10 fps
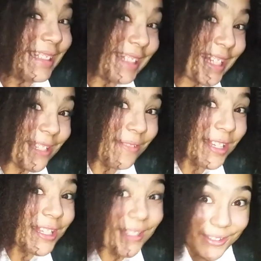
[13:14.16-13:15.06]
that's
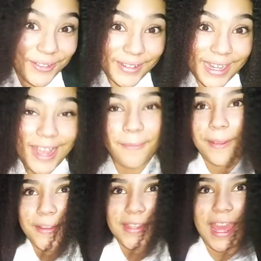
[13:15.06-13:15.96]
my story
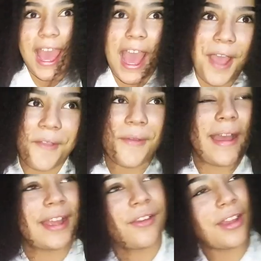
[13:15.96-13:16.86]
about how
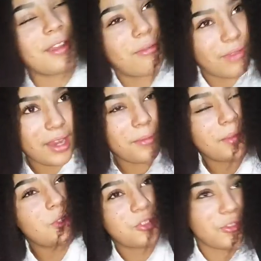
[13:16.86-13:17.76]
I got in a fight
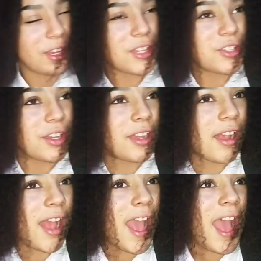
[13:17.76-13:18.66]
with a stranger
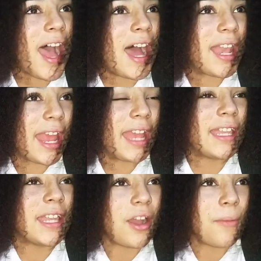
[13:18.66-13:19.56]
and
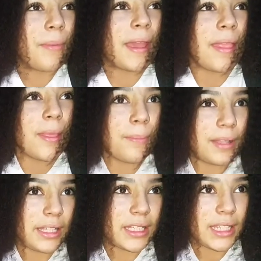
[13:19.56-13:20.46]
ended up in the police.